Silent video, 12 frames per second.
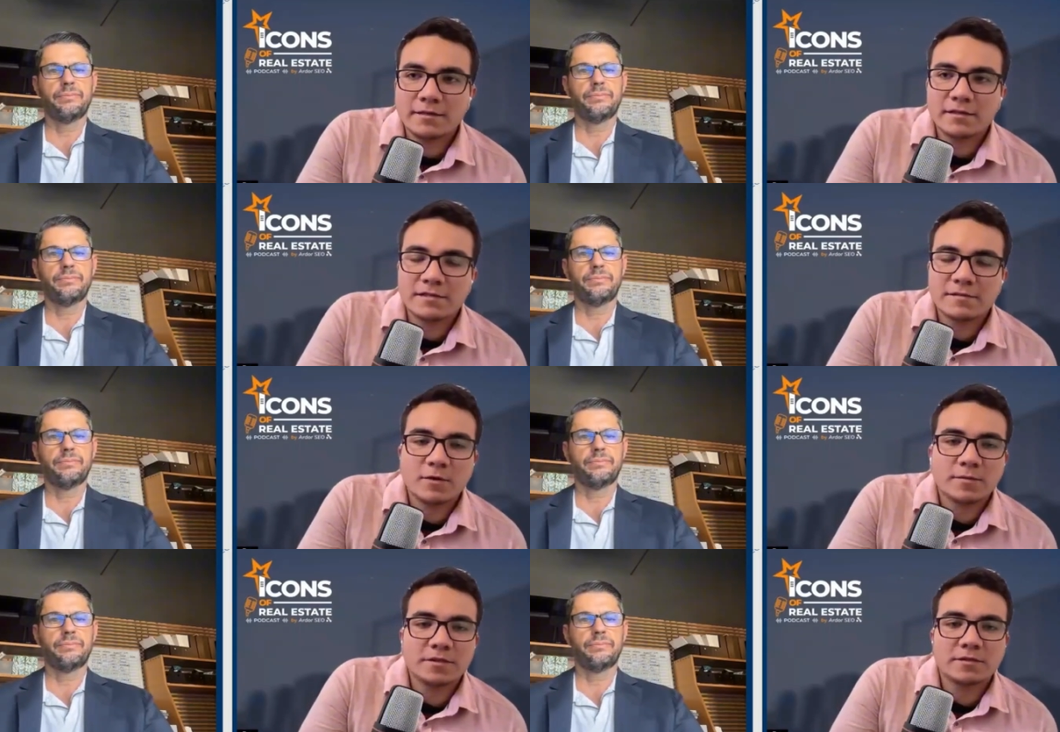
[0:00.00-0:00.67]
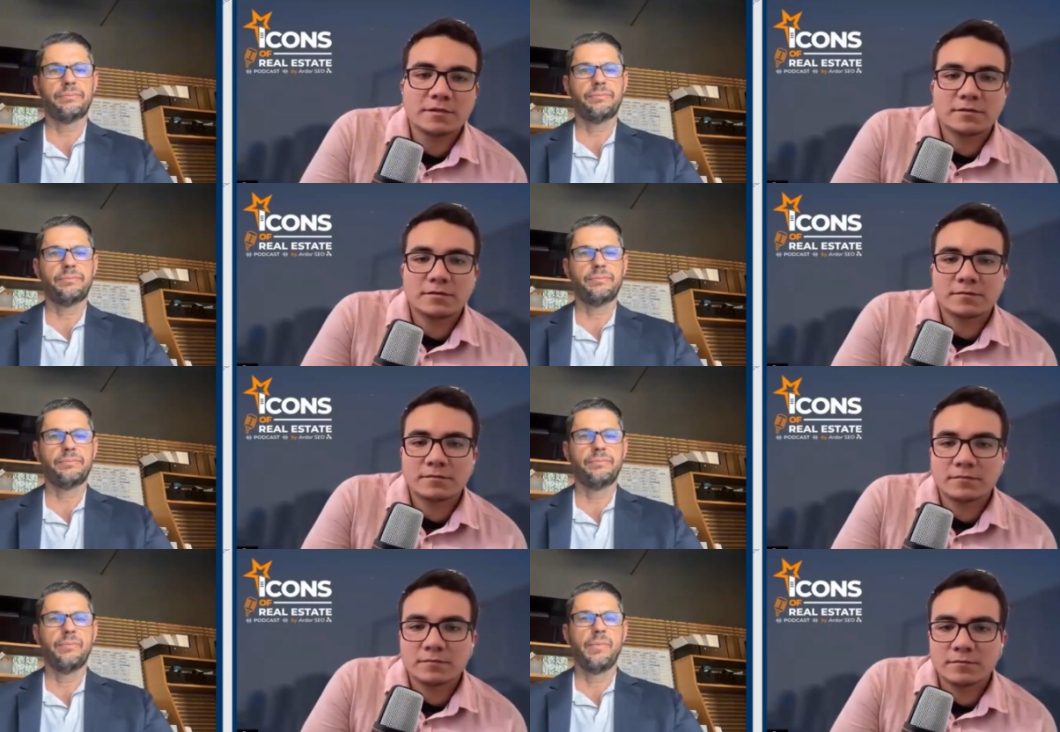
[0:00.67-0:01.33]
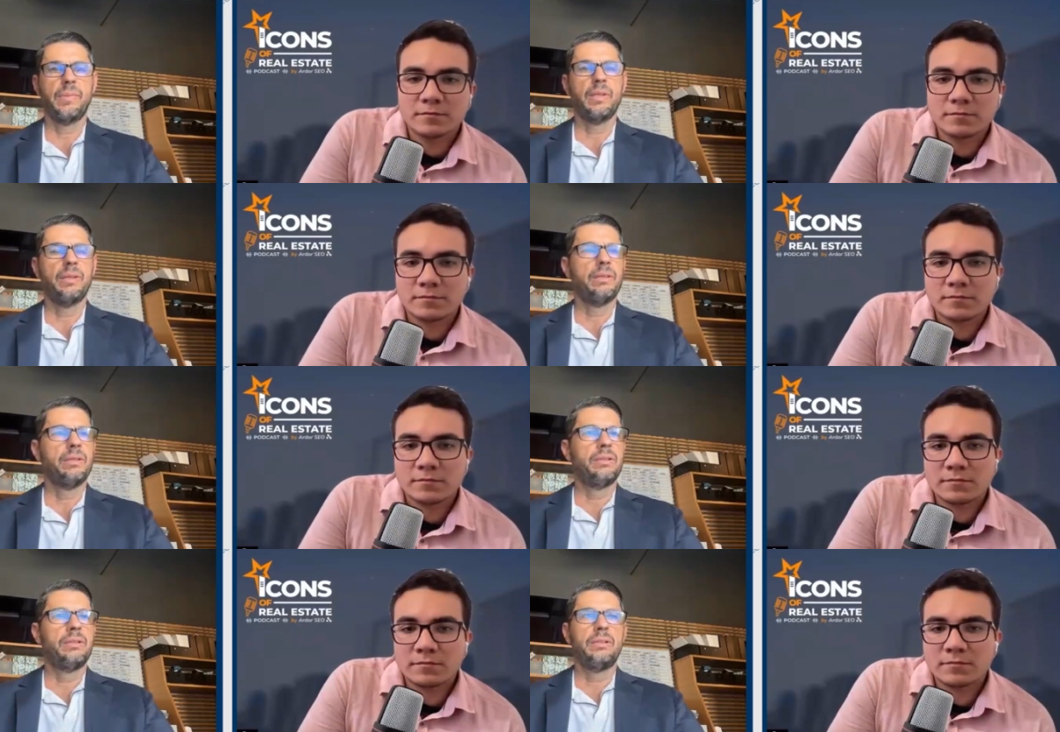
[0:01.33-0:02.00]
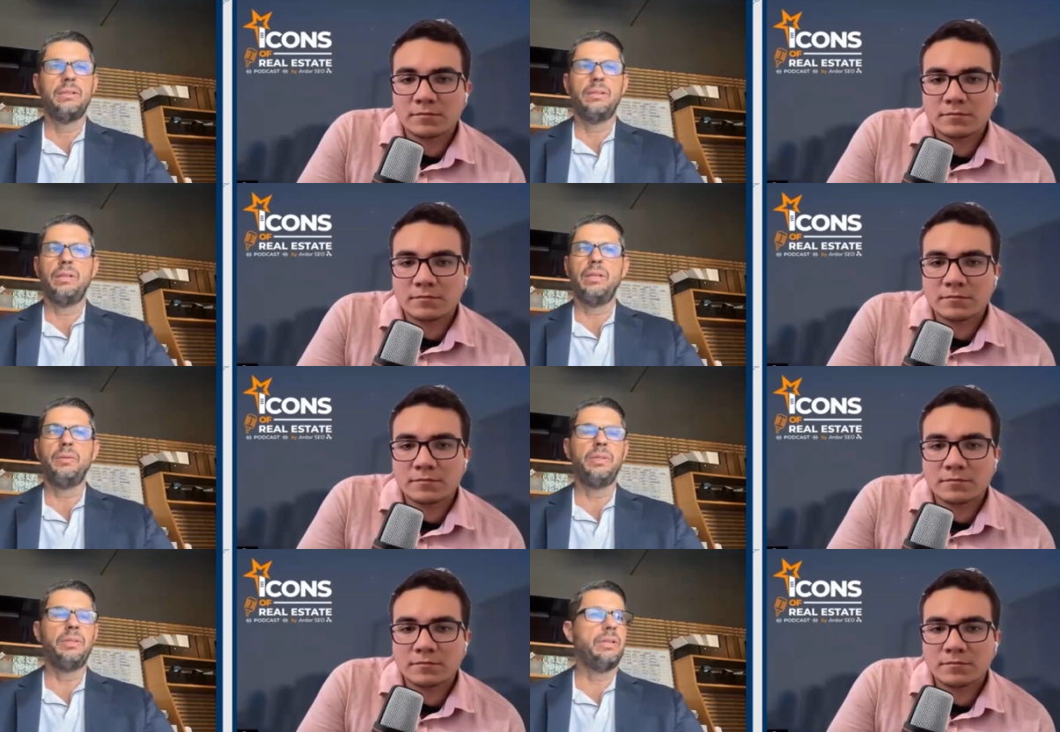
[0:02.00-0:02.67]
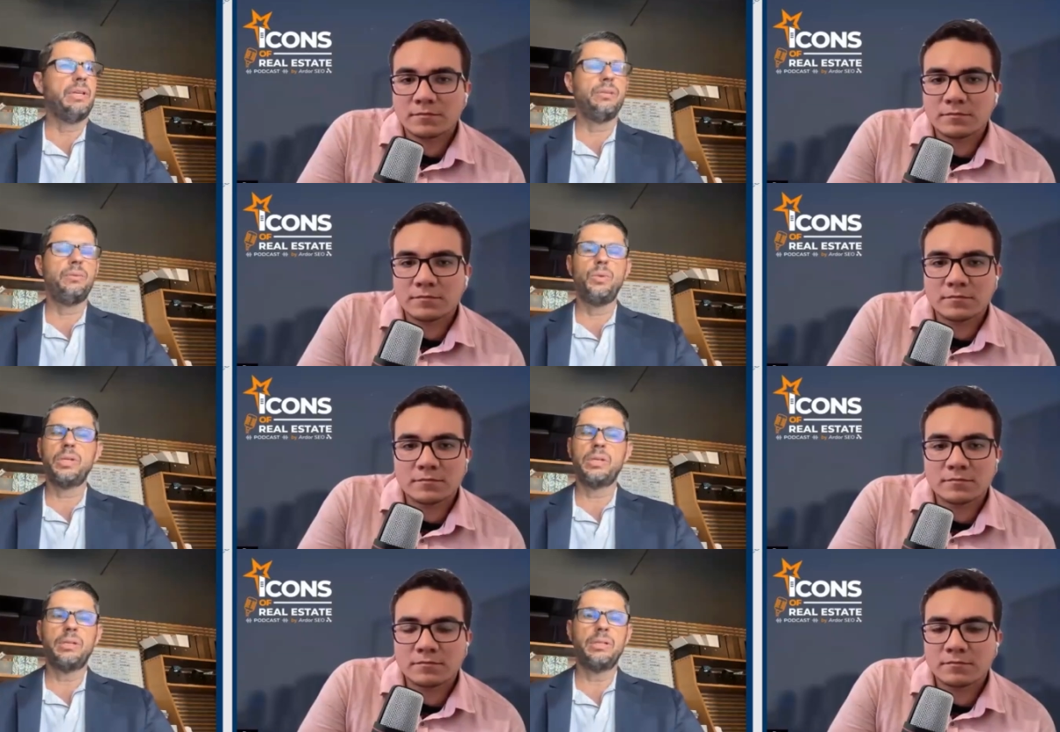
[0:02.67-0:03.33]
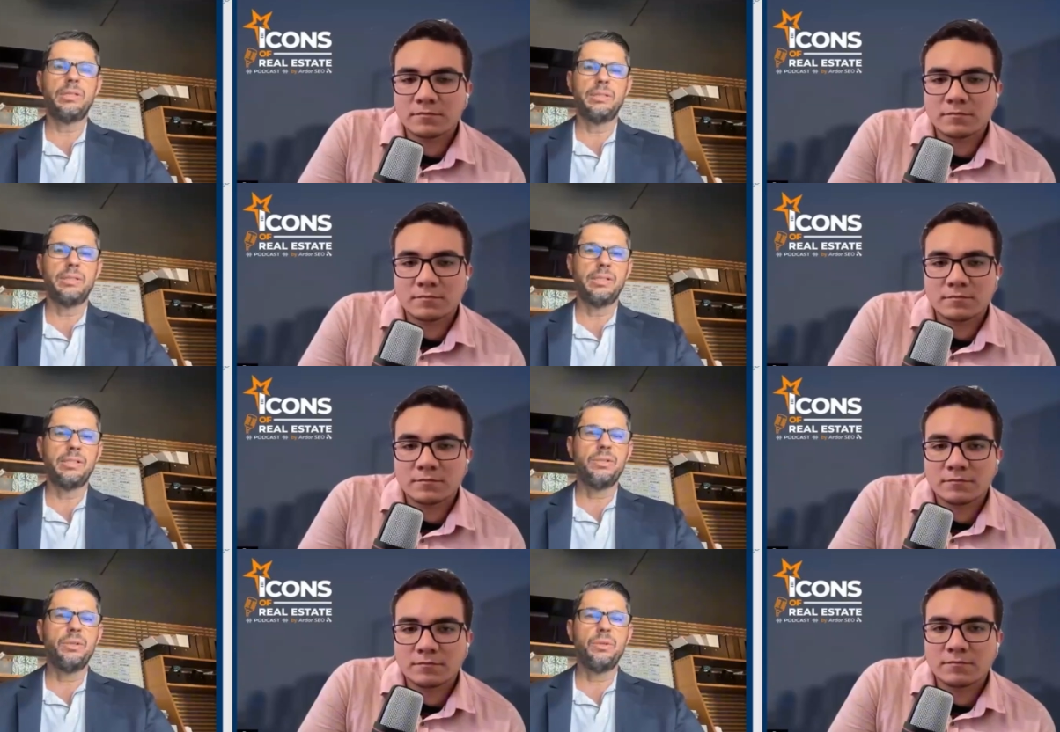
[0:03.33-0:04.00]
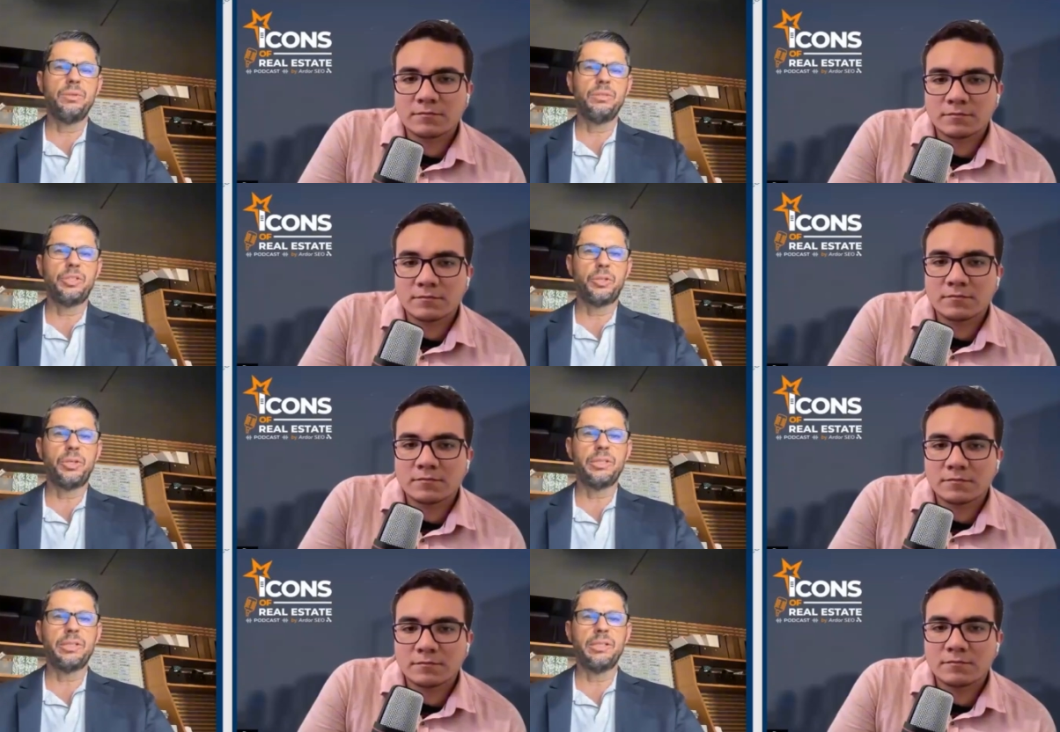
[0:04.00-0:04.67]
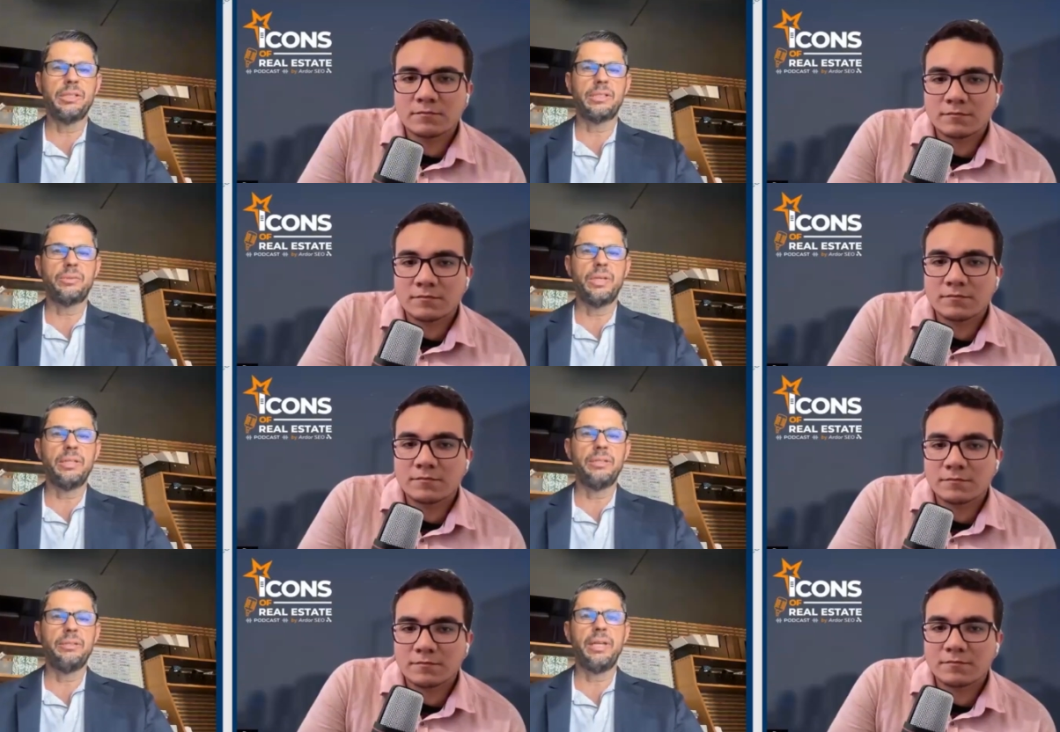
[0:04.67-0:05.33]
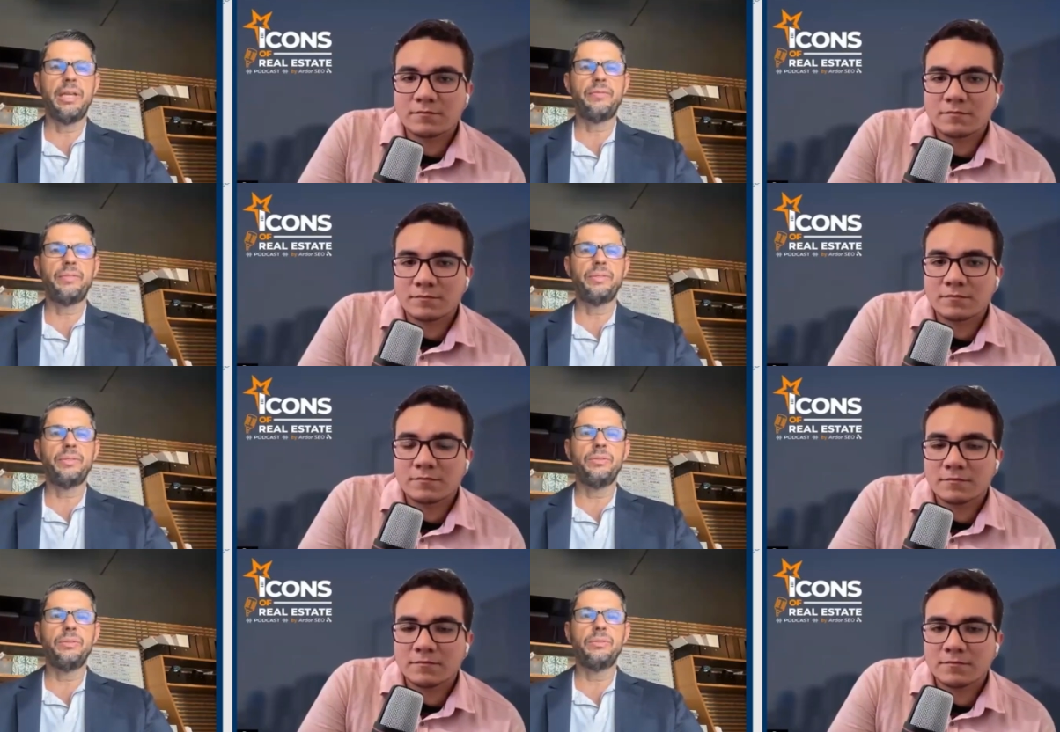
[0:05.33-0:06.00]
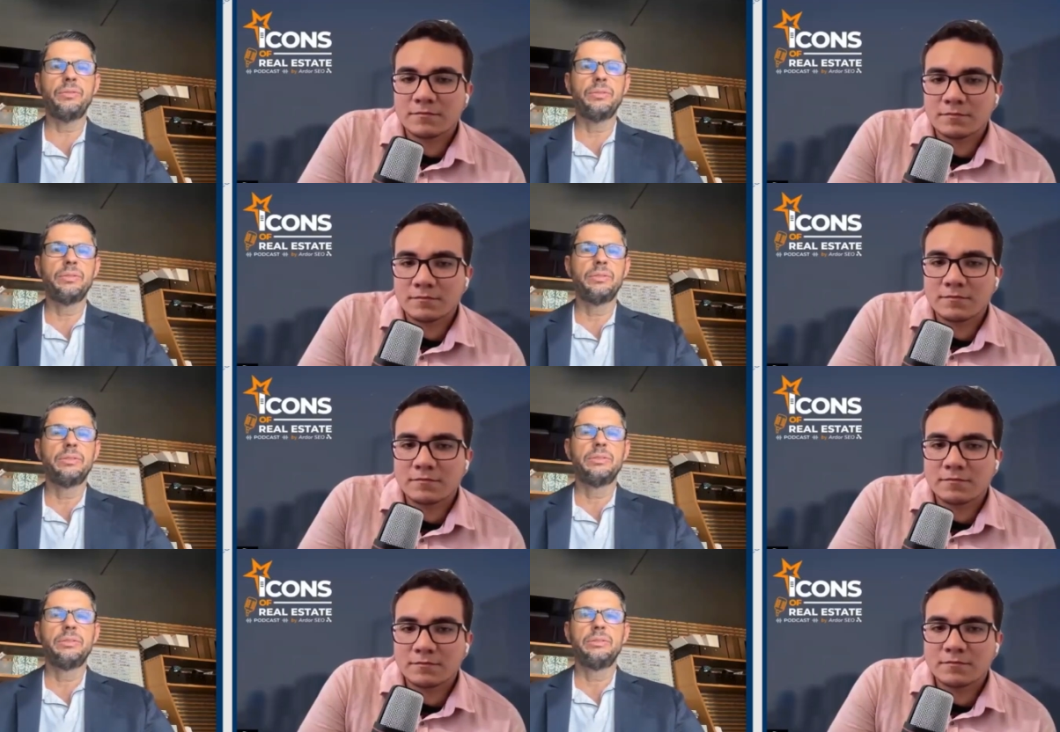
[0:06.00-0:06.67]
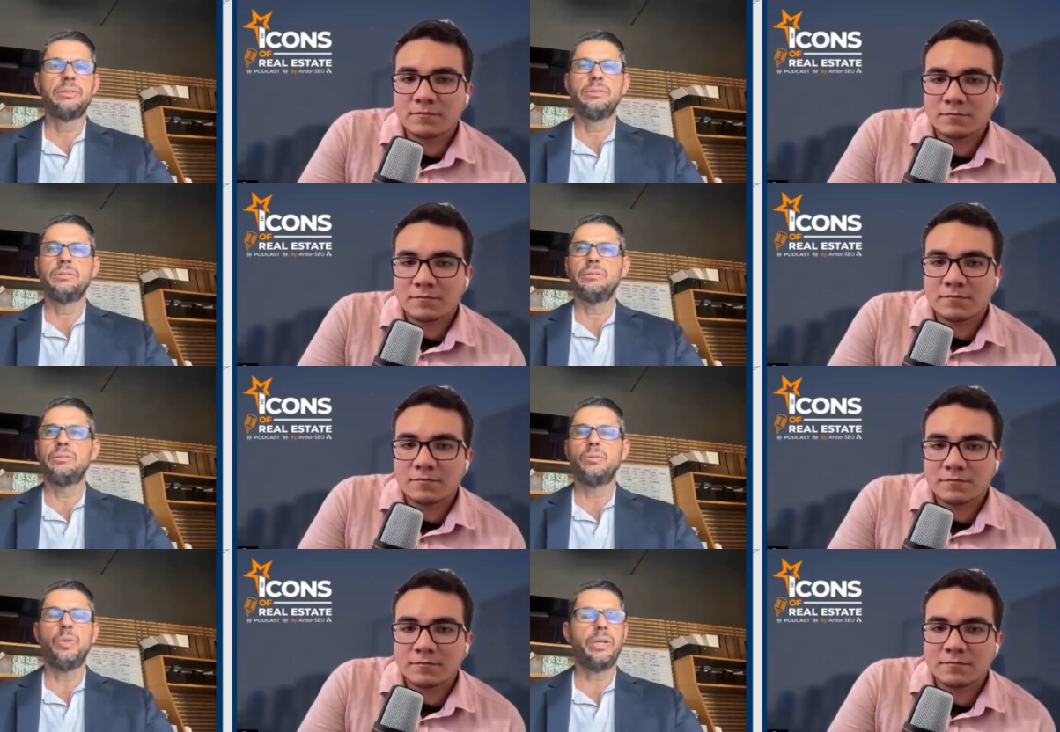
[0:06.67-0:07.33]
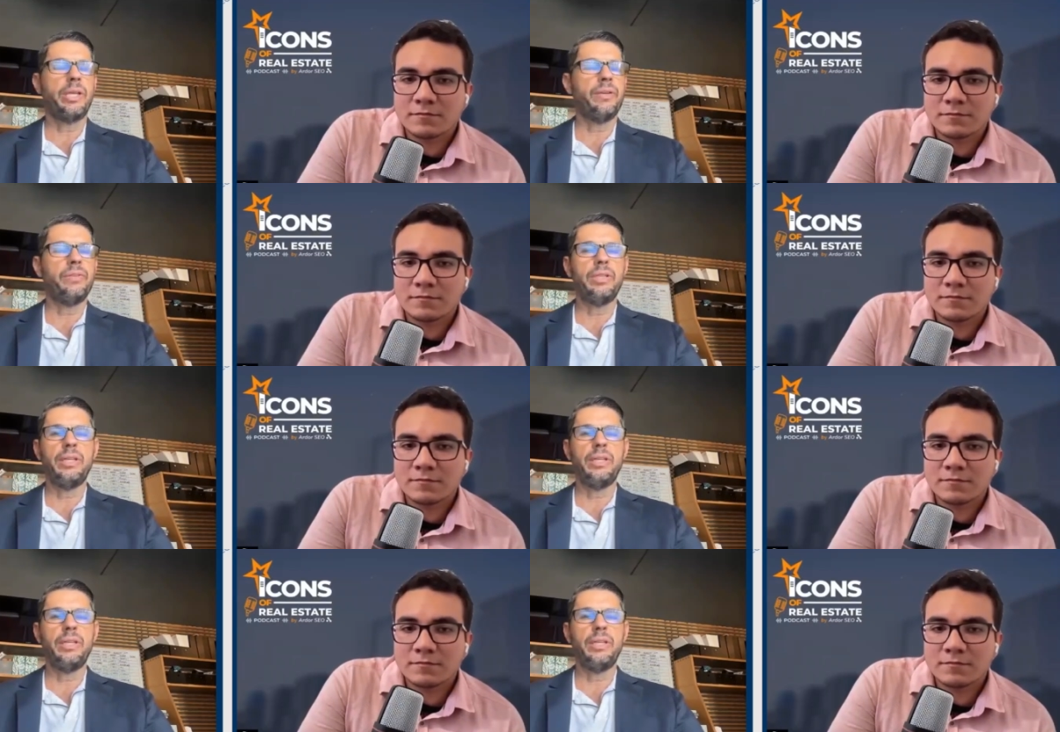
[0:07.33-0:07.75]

Speaker 1: at this moment?
Speaker 2: I mean, you got to work hard. There's no shortcuts, right? You have to work every